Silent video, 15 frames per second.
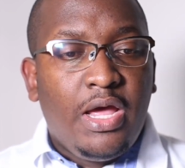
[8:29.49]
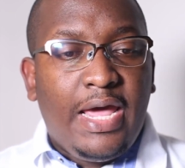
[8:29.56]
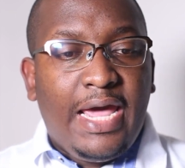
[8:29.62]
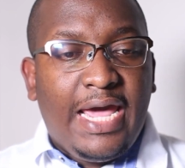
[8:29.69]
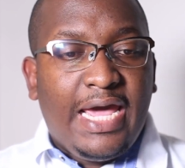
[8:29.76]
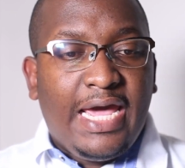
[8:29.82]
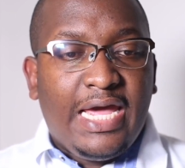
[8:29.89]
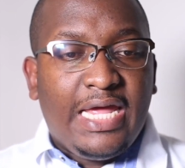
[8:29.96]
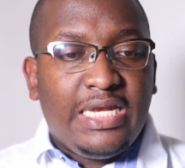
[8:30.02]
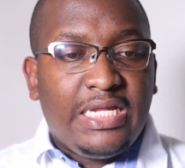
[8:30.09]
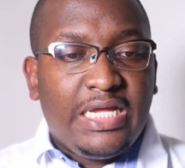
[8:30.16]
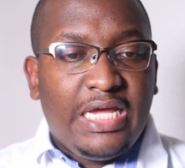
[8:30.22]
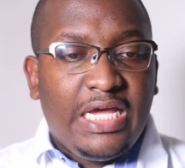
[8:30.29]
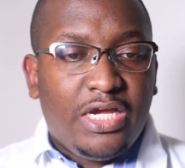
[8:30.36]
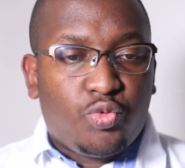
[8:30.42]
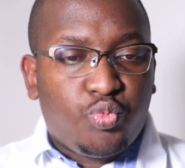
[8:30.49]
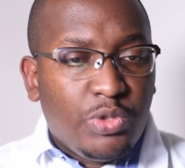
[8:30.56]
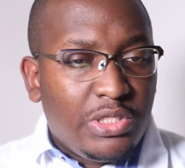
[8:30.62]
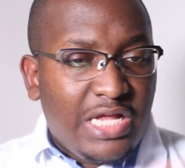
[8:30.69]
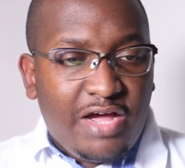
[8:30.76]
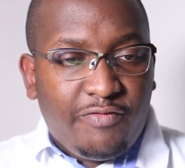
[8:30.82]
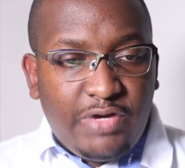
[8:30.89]
and it
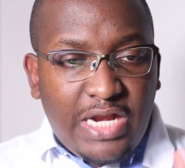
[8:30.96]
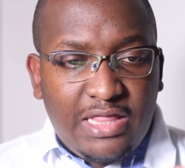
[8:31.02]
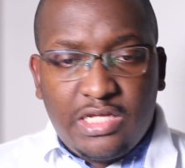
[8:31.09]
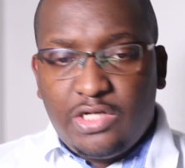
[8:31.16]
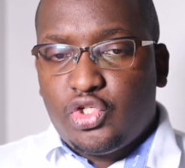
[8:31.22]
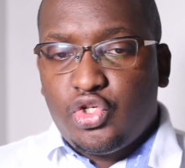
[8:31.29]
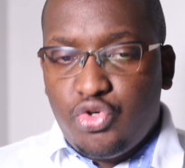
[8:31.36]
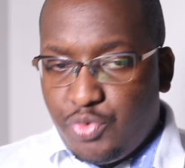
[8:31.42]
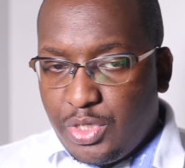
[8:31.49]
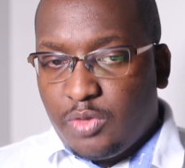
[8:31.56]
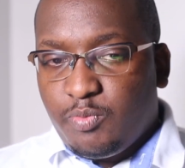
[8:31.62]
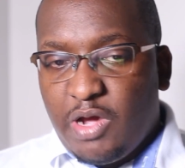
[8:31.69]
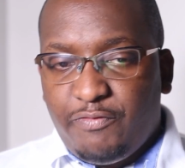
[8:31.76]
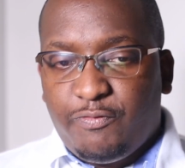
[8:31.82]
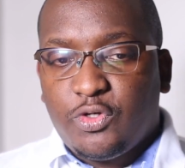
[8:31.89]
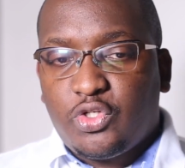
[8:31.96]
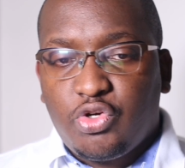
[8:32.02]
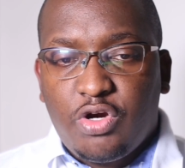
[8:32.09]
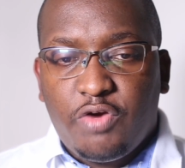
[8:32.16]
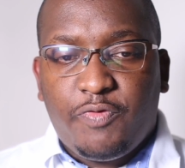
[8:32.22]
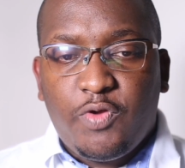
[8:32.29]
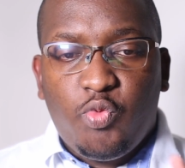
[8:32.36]
will have nothing to do with my
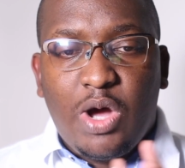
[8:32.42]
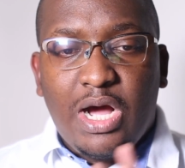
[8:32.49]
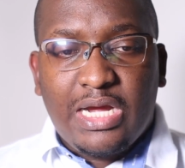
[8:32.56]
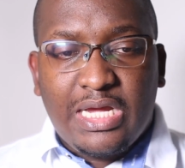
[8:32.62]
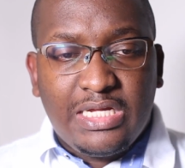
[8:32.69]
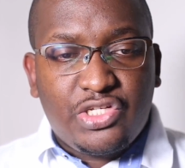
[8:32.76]
photography work.